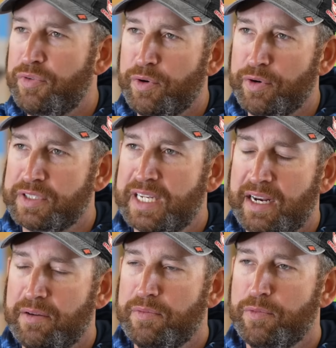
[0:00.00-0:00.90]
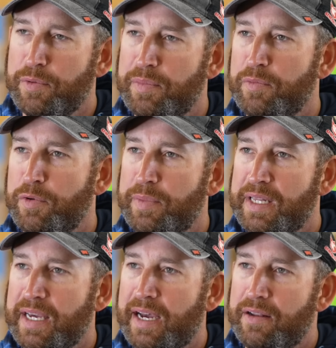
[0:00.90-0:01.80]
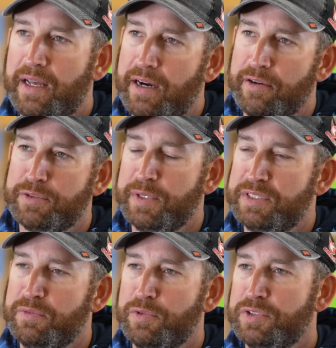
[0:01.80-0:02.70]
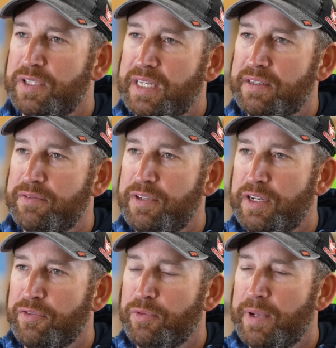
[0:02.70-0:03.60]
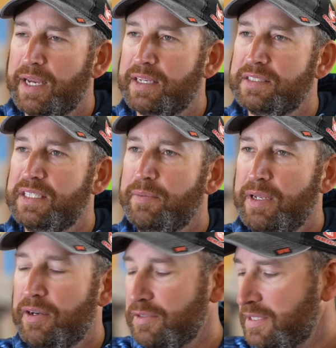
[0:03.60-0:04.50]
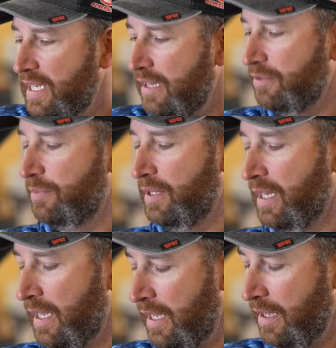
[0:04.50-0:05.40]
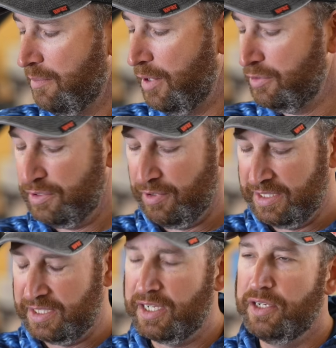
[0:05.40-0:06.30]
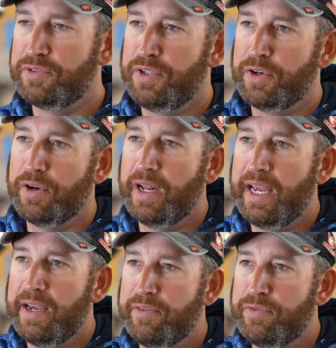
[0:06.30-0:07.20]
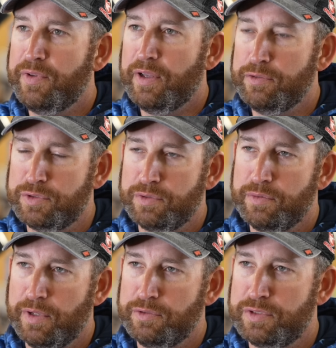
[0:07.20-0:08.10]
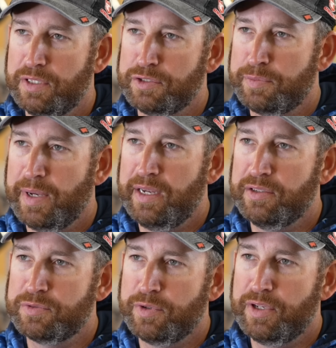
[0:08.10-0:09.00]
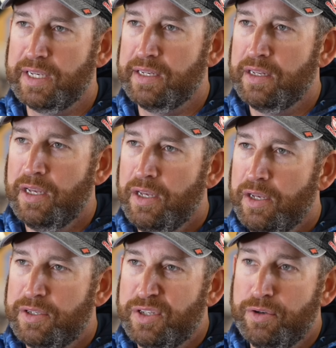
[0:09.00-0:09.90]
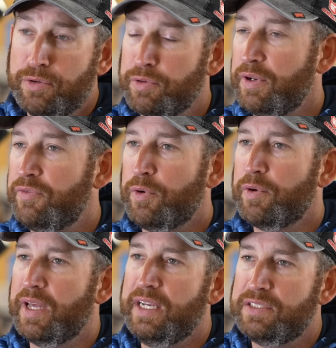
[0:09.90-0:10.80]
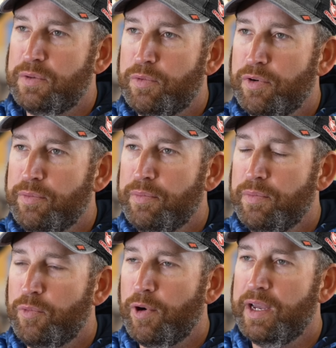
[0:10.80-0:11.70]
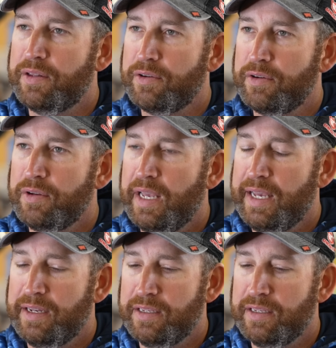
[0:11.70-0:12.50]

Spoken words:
Florida's kind of would be the outlier, especially once you get from like Kissimmee on south. But most of the rest of the country, you're going to have those little spells where you get 2, 3, 4 days of warm weather, and